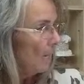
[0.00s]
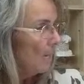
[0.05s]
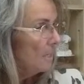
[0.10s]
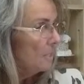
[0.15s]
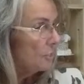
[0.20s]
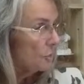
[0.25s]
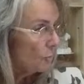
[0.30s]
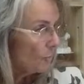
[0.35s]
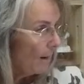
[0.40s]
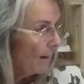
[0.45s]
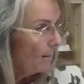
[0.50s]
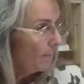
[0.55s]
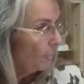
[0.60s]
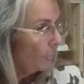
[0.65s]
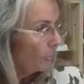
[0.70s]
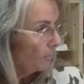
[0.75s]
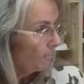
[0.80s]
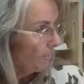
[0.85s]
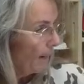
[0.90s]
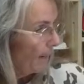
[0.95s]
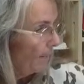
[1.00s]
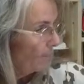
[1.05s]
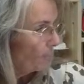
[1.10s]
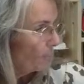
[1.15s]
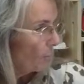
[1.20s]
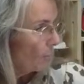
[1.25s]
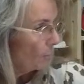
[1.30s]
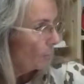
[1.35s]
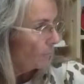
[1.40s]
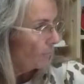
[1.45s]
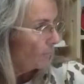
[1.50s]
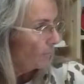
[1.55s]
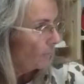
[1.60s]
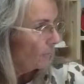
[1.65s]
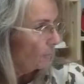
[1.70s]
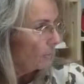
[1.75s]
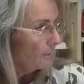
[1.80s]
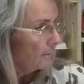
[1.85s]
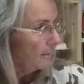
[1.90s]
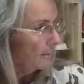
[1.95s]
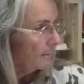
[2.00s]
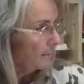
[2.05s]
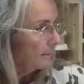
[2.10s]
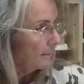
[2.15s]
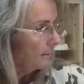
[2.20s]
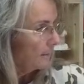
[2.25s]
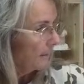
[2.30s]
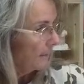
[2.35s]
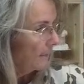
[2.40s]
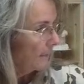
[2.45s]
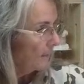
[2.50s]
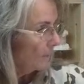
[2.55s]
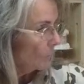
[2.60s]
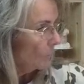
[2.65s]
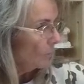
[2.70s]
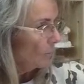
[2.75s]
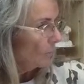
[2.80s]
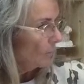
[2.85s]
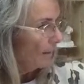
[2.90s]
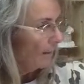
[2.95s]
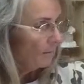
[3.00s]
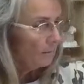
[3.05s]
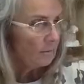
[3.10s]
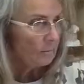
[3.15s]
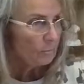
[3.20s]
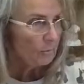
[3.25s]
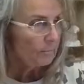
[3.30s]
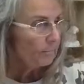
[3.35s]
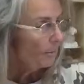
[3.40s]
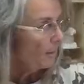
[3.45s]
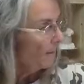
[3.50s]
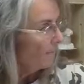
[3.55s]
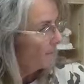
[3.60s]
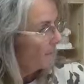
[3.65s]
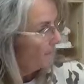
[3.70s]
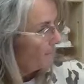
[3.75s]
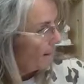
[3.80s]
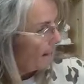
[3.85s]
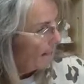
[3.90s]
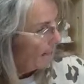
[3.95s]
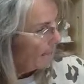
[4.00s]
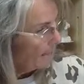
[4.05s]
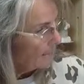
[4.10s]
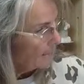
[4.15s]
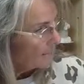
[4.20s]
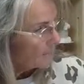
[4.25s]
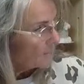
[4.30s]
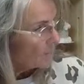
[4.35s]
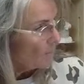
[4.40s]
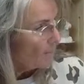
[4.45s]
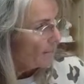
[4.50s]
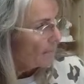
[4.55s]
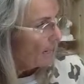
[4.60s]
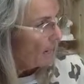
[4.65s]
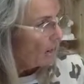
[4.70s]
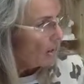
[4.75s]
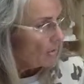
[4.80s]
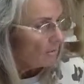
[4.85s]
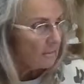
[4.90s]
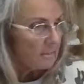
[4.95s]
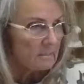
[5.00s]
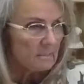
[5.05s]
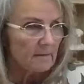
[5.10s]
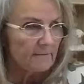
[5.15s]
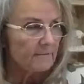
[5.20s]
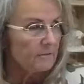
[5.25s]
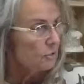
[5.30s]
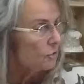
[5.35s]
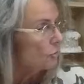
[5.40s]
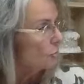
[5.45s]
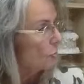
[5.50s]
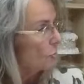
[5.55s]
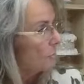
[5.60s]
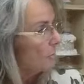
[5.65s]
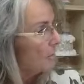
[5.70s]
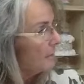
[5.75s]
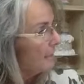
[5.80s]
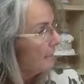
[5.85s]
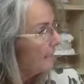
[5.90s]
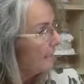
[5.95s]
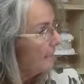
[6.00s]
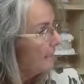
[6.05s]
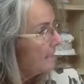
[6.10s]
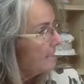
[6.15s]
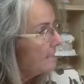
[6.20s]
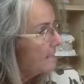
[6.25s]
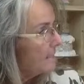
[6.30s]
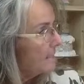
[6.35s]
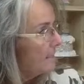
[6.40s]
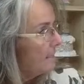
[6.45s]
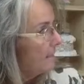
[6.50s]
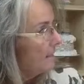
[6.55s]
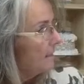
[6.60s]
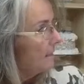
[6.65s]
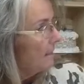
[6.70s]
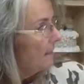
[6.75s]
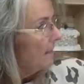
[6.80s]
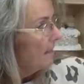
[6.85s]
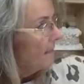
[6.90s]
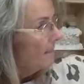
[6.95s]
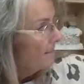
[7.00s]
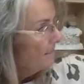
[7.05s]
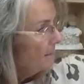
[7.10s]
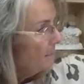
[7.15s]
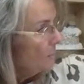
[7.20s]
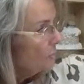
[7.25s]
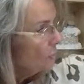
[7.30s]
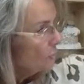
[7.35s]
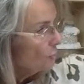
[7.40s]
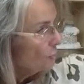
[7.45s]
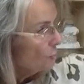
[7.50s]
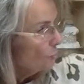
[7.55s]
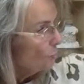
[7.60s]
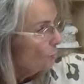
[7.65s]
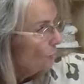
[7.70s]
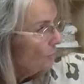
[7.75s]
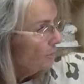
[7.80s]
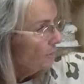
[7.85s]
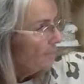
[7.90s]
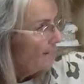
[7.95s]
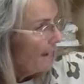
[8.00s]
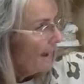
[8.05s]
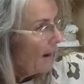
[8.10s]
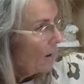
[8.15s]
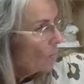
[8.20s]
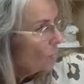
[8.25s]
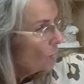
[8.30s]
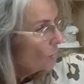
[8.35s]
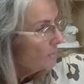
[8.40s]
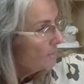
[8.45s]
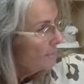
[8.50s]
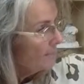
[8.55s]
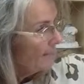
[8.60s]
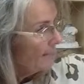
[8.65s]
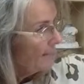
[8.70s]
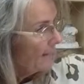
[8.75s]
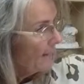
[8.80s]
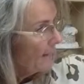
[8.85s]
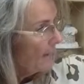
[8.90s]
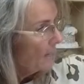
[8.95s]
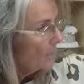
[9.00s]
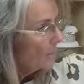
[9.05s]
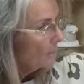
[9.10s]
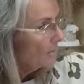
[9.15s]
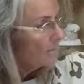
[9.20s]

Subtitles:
scrapbook paper on the front, and then went around them with puffy paint. So, I mean, all this stuff is just really easy. These are just wooden dowels, and they got